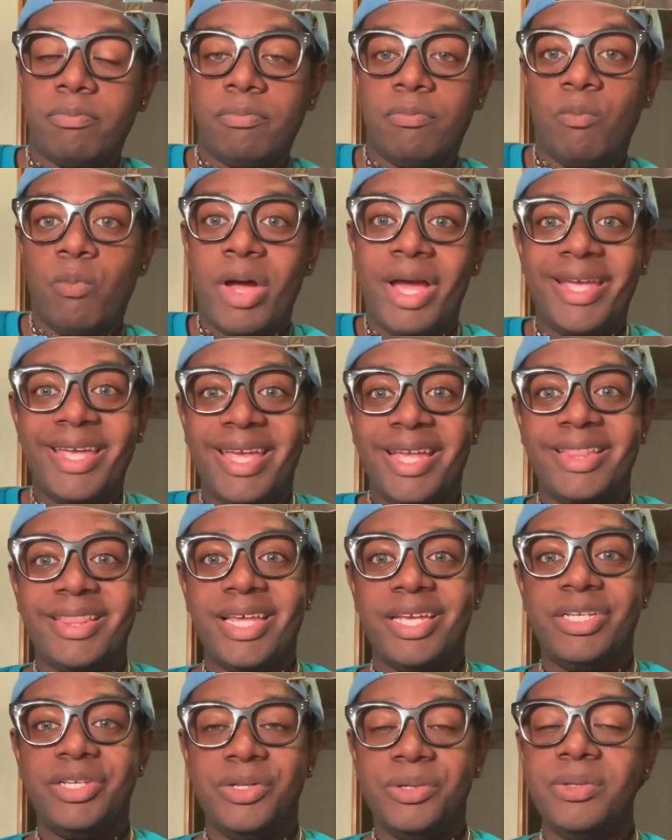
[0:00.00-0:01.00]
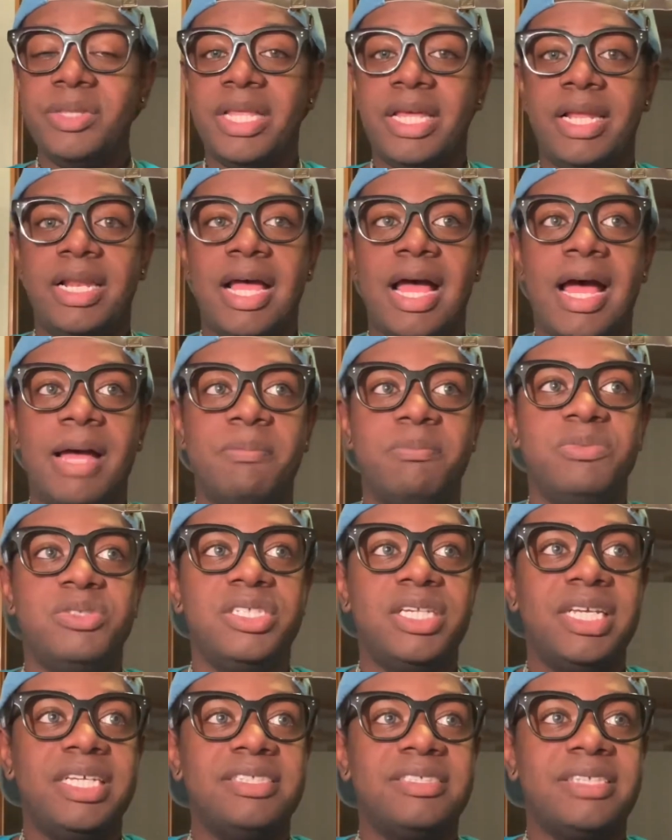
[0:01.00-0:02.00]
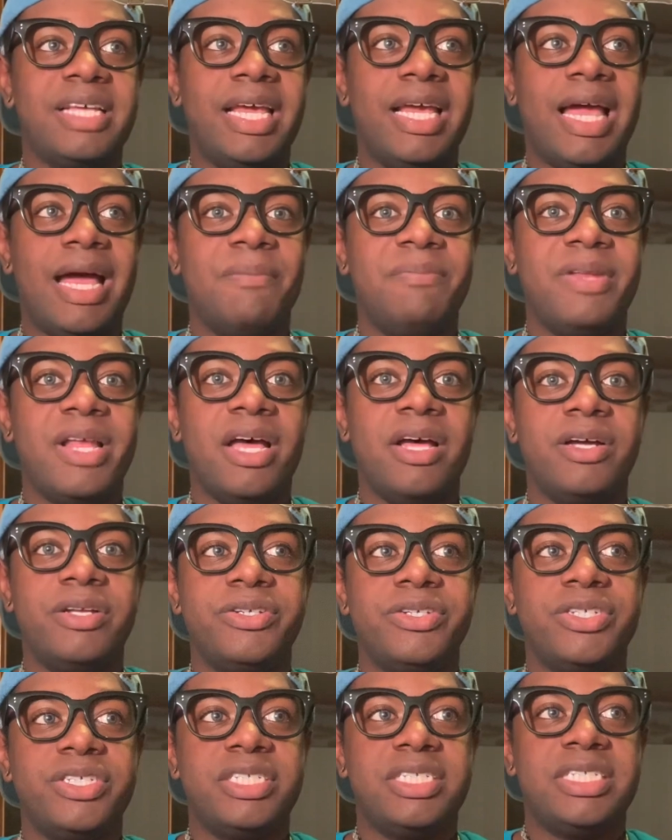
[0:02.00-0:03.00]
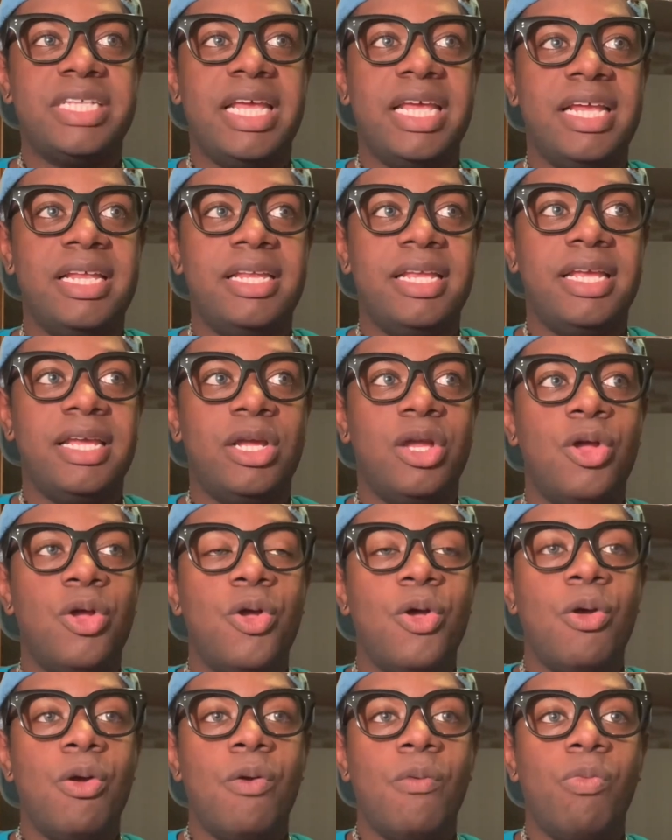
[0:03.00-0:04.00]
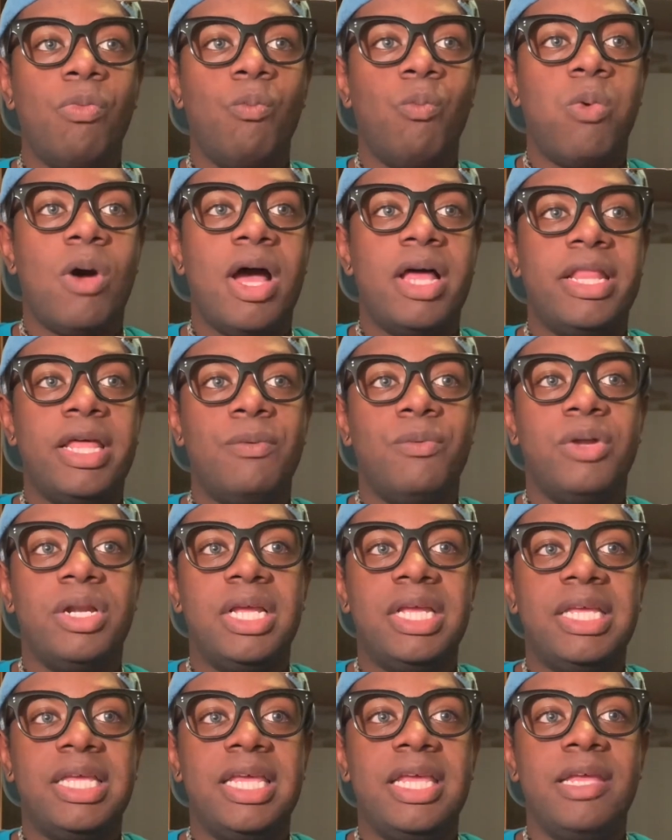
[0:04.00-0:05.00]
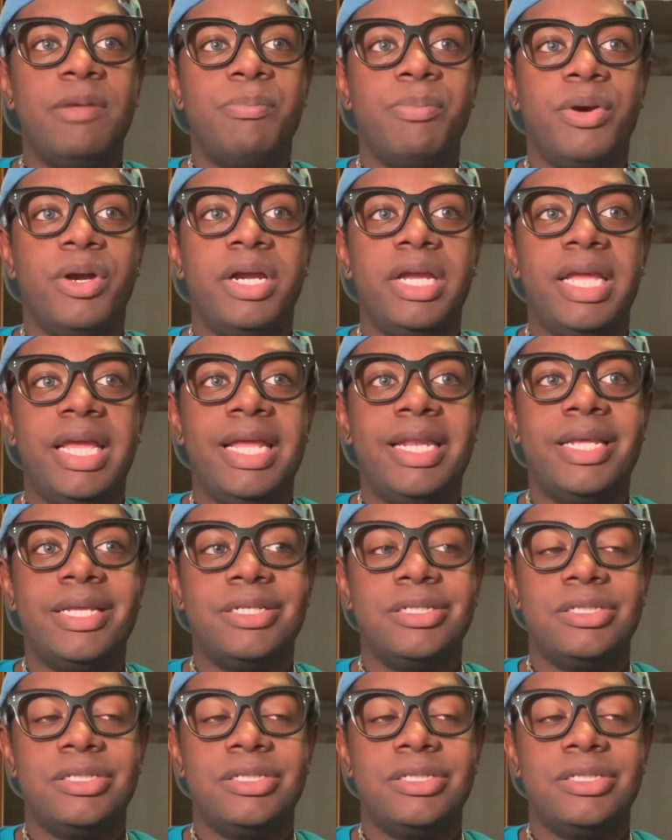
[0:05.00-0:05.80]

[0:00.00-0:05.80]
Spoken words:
Why can't they do that? It's like, I'm not understanding why they want to keep her in it.